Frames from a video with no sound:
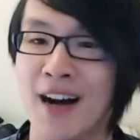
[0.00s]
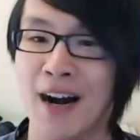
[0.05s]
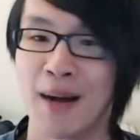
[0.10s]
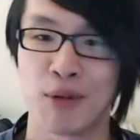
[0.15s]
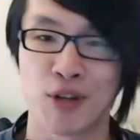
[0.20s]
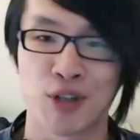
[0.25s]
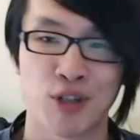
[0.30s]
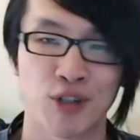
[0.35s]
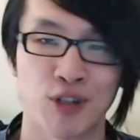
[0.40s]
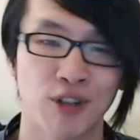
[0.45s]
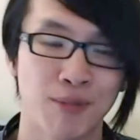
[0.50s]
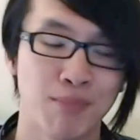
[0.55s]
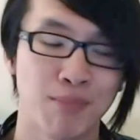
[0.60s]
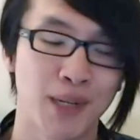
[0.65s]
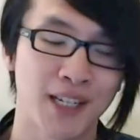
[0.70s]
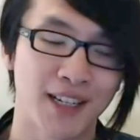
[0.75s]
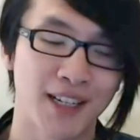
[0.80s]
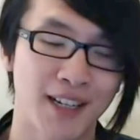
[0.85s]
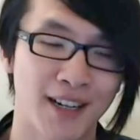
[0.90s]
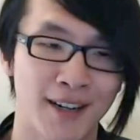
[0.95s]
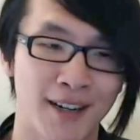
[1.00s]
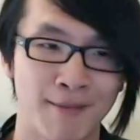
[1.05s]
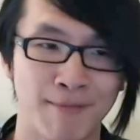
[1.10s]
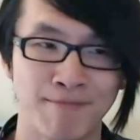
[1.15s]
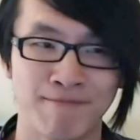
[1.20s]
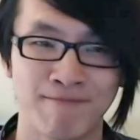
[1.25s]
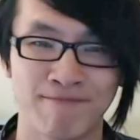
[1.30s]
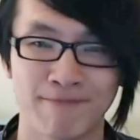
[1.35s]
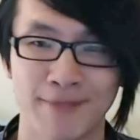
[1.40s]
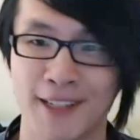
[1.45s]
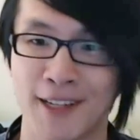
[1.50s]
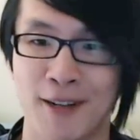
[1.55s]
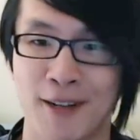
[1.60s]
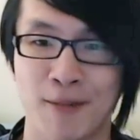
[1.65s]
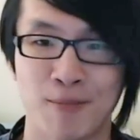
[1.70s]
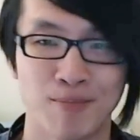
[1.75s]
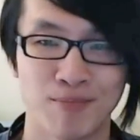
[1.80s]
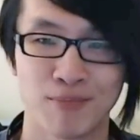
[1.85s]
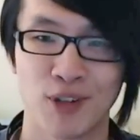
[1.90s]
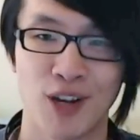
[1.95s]
I'm not sure, but um, you
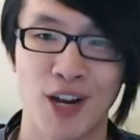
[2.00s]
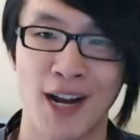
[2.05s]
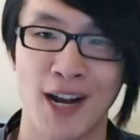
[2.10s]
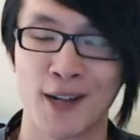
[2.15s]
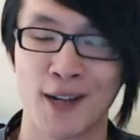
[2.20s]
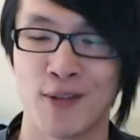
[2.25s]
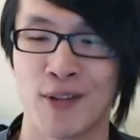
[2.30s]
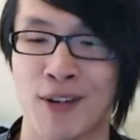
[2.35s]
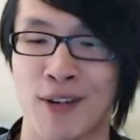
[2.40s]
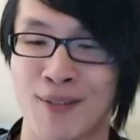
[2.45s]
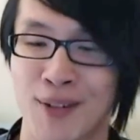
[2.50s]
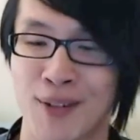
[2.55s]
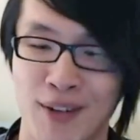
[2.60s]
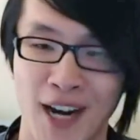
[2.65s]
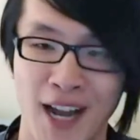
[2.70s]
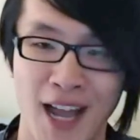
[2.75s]
know, not arguing with it.